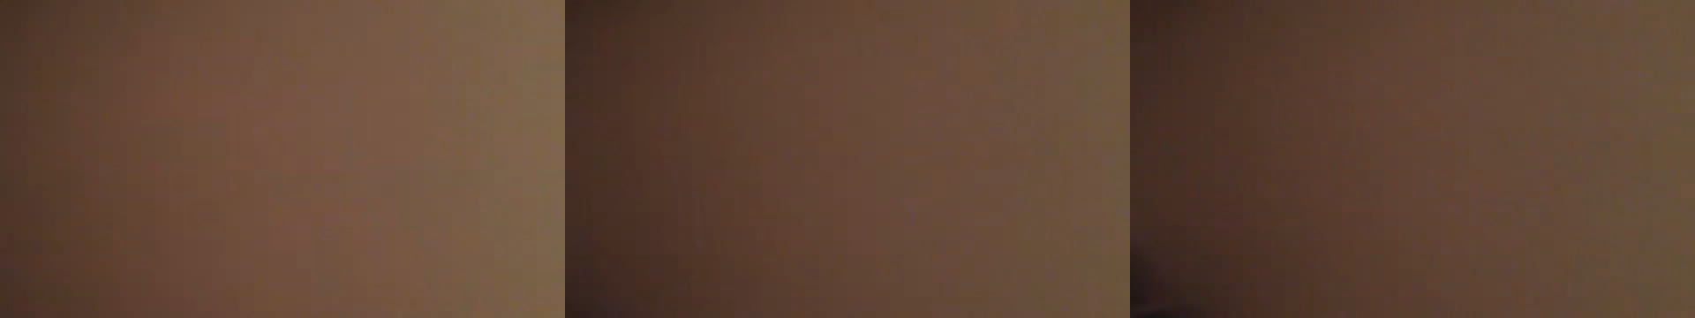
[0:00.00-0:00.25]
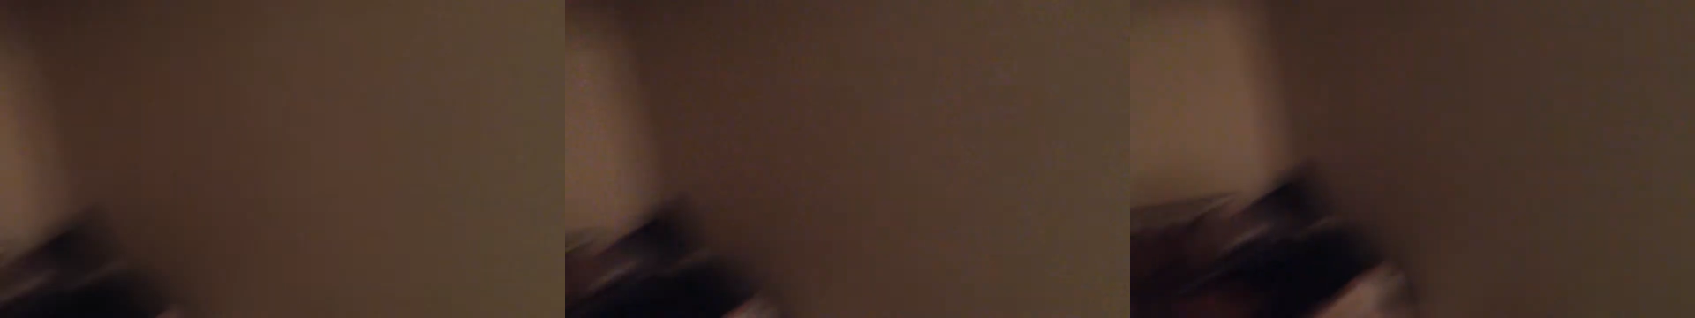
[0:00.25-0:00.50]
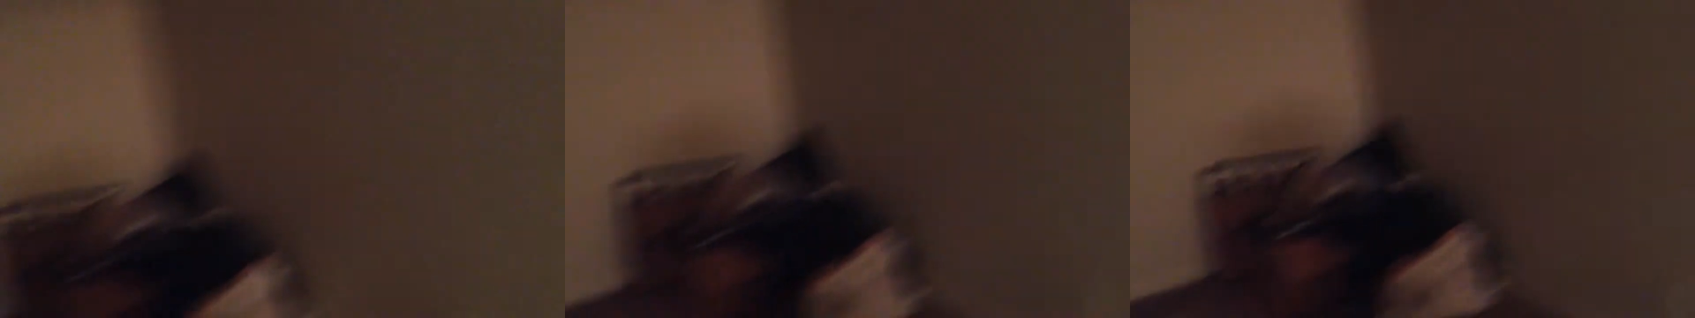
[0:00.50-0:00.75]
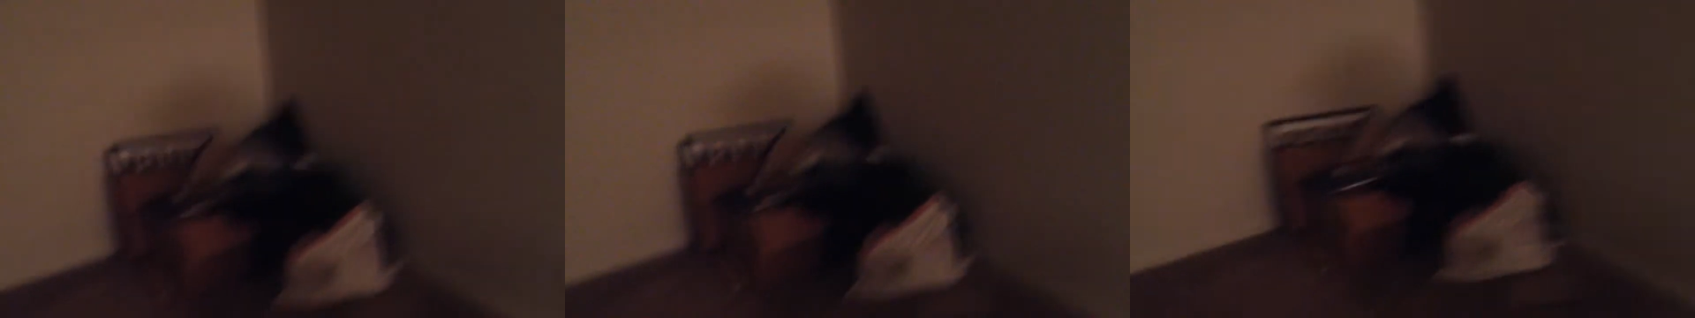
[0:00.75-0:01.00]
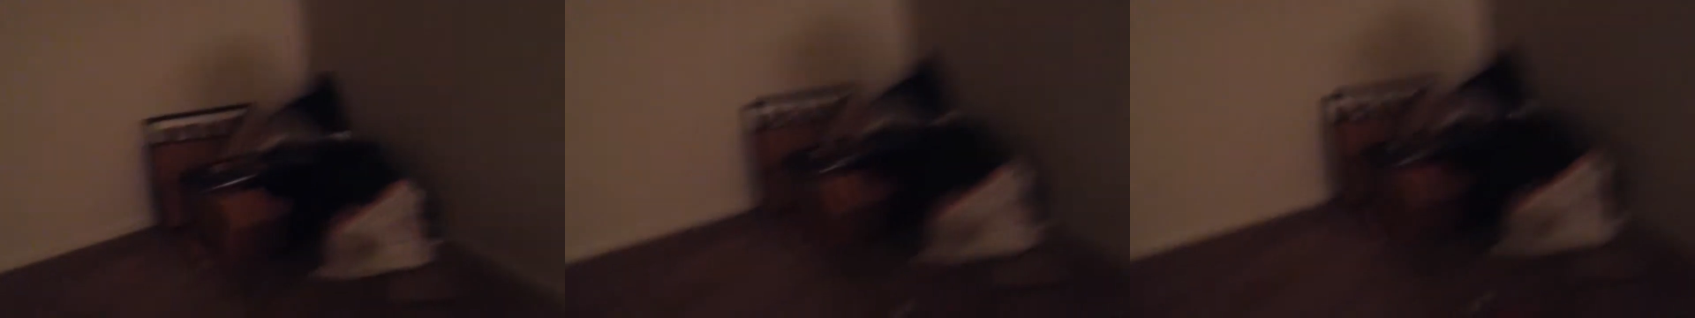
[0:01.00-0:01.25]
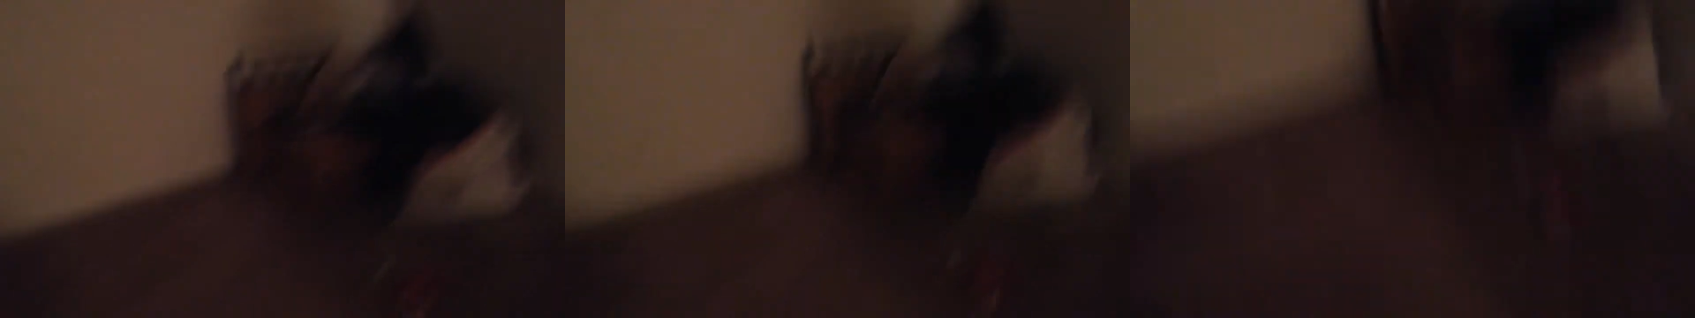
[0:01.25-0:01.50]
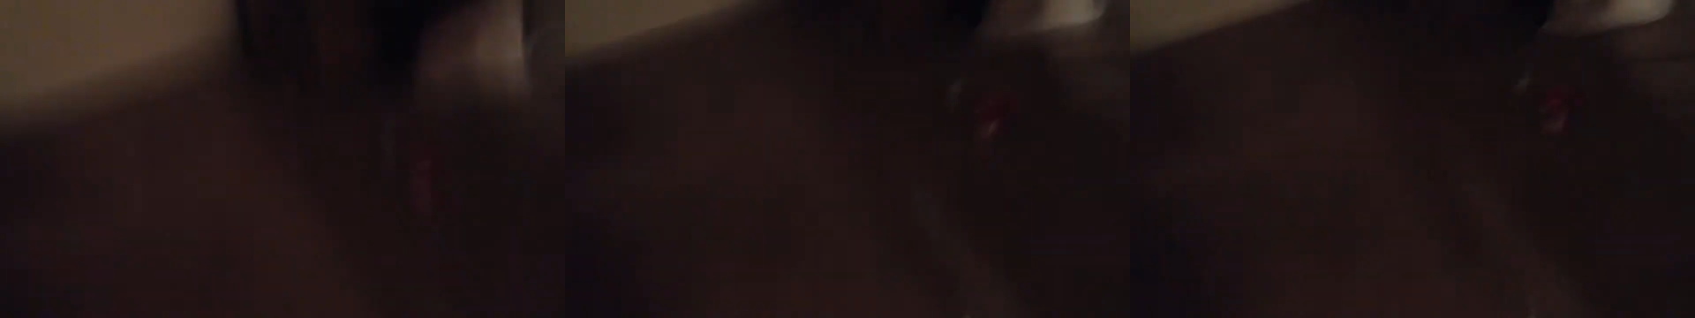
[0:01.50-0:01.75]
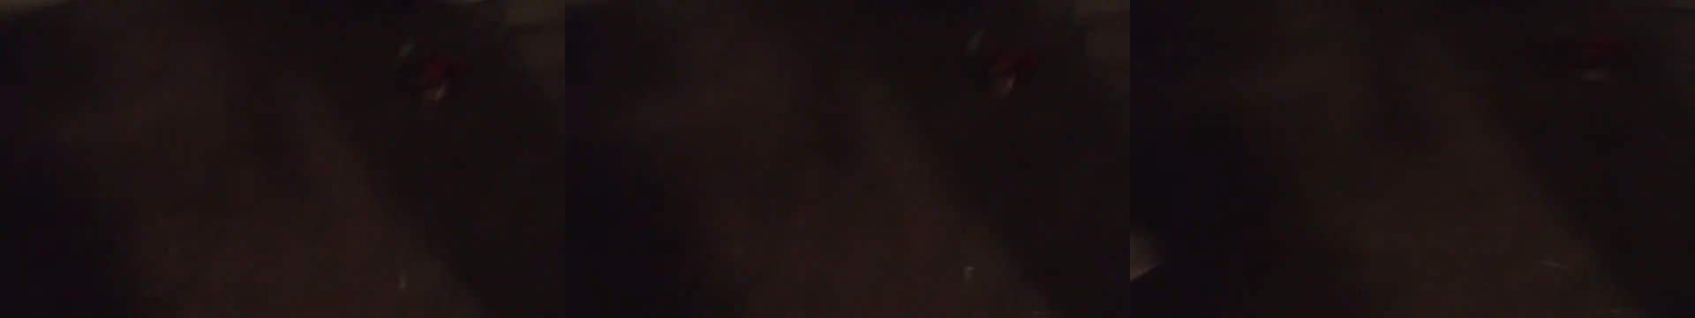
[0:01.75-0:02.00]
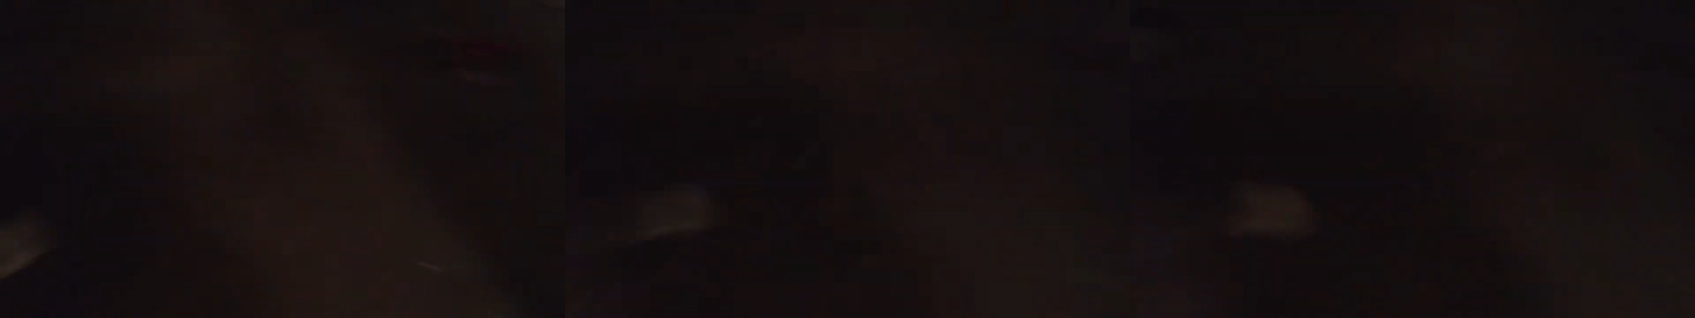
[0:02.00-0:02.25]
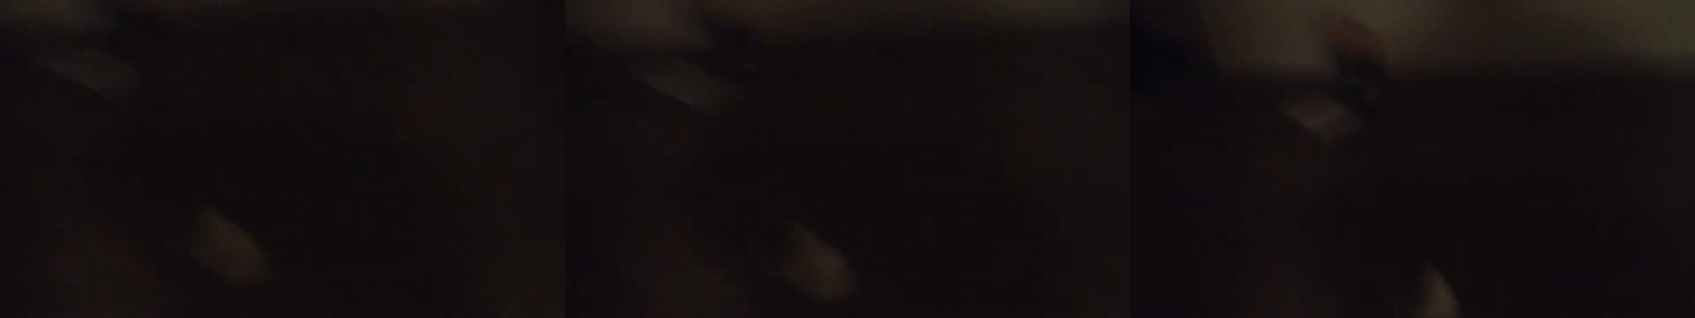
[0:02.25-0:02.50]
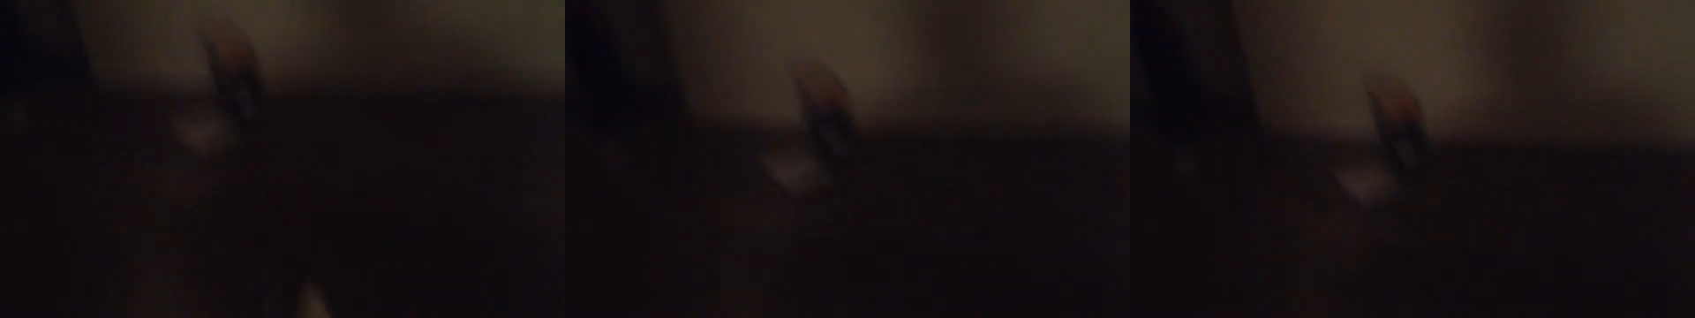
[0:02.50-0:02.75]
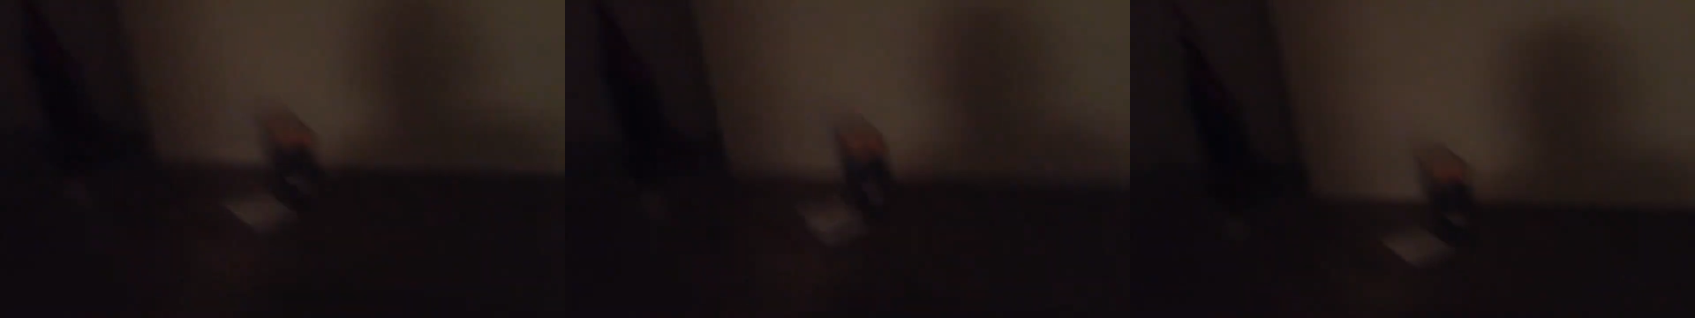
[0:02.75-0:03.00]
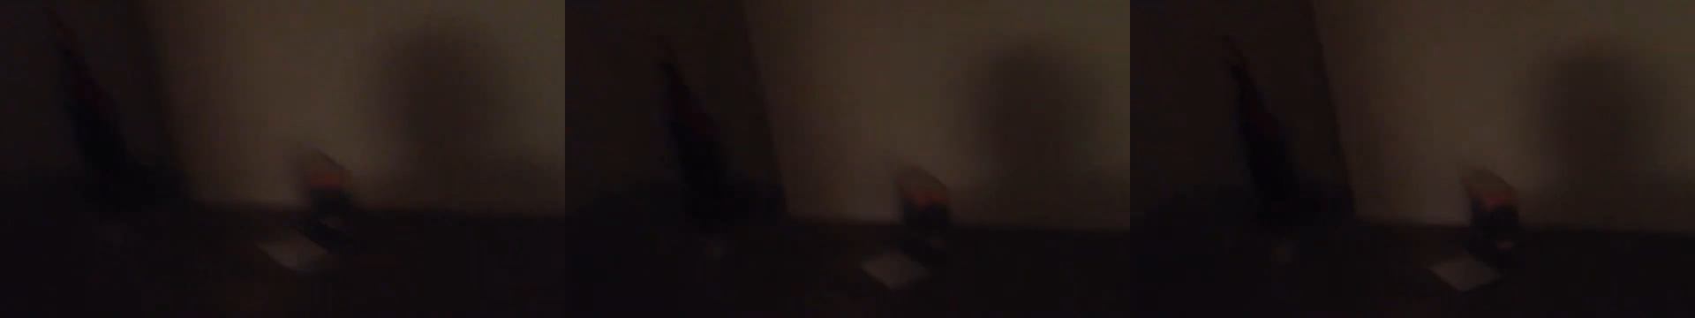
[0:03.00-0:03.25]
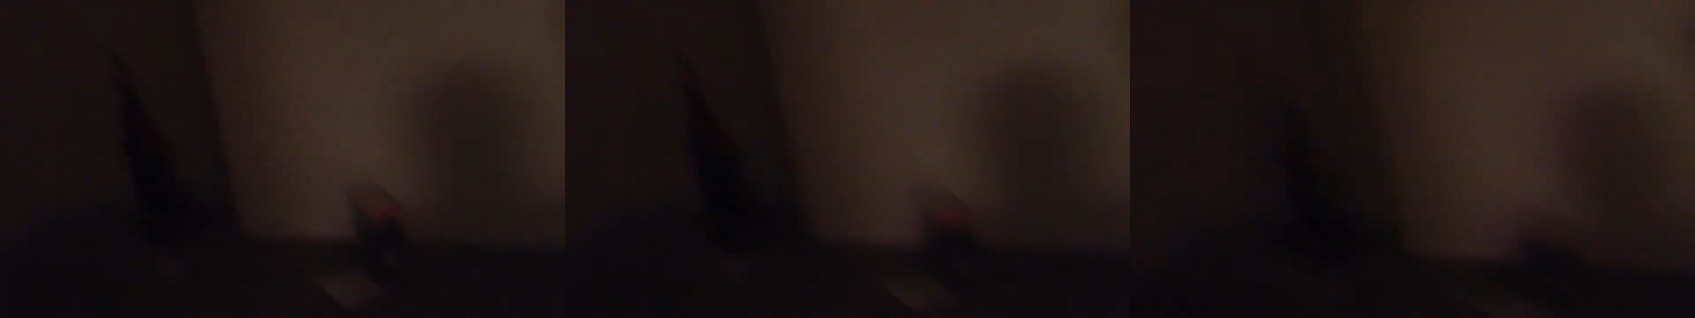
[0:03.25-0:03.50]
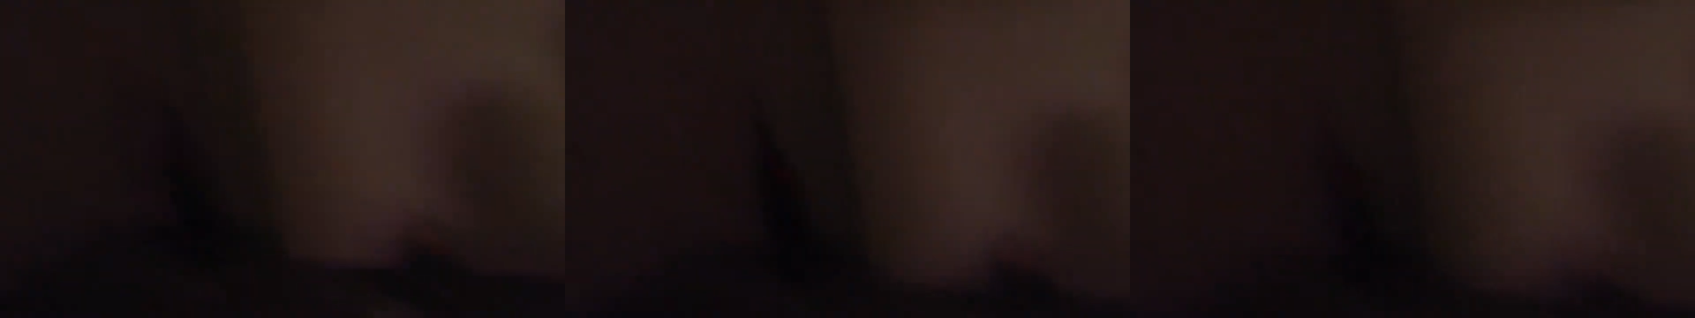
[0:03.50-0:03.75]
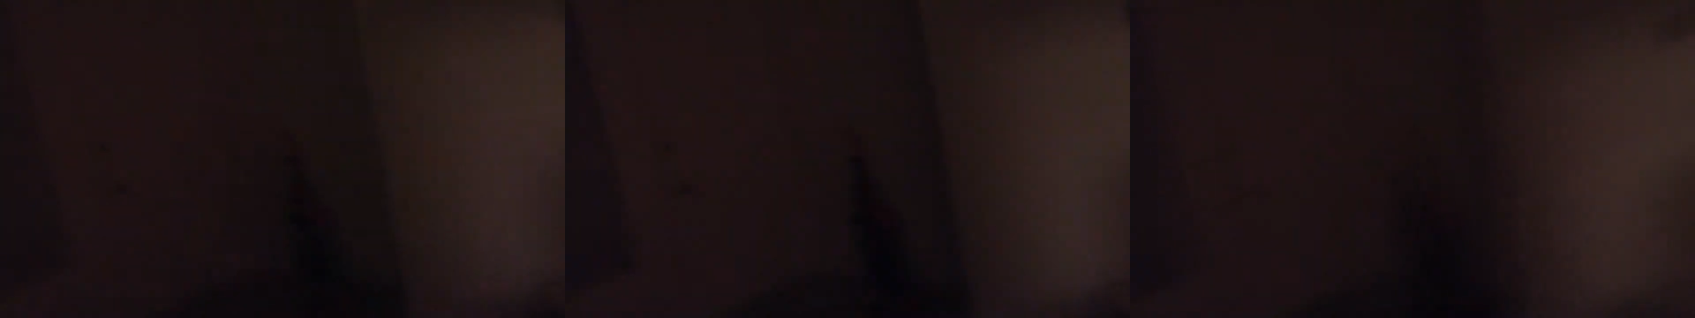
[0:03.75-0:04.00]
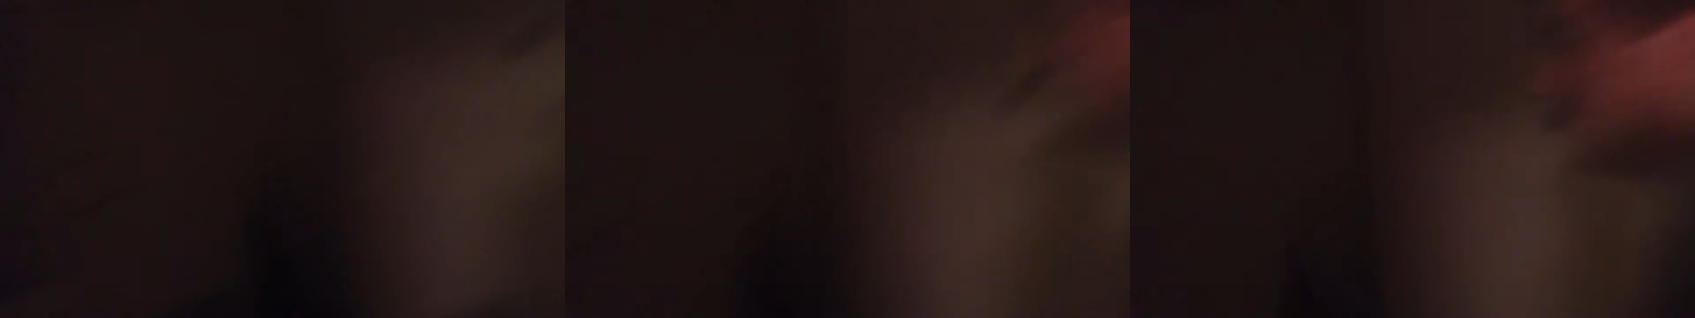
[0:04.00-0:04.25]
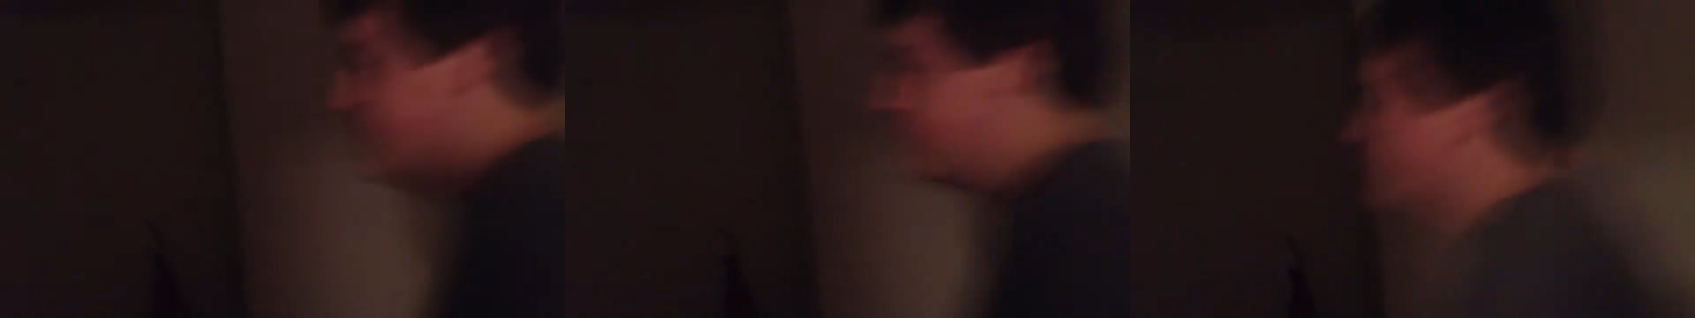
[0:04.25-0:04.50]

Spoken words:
[unreadable: no face in view]